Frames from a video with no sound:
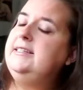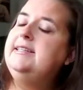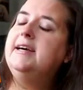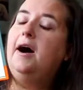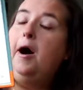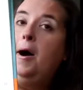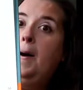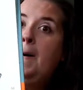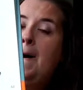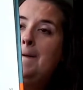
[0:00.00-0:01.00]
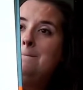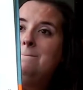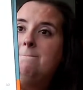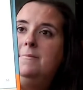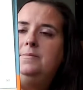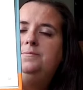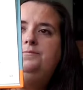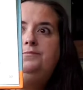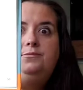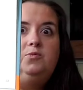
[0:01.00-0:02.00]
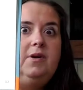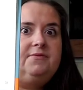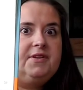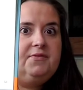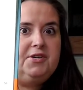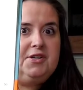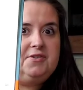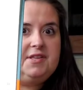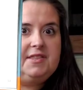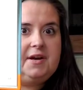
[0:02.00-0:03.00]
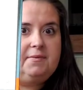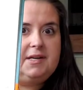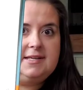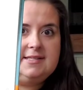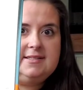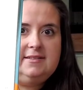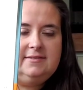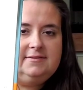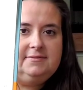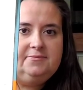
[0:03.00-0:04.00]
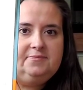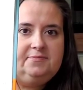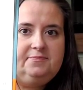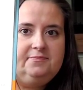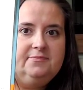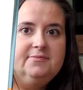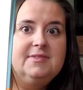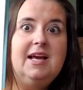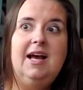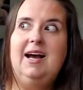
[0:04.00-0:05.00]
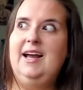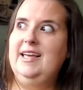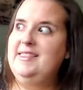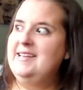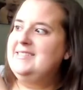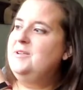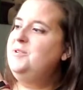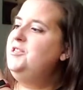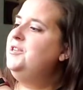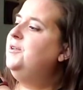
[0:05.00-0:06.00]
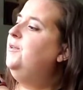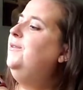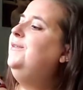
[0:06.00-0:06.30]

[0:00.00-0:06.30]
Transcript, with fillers: Yum. Mm. What flavor do you think that one is? Mm. I think so too.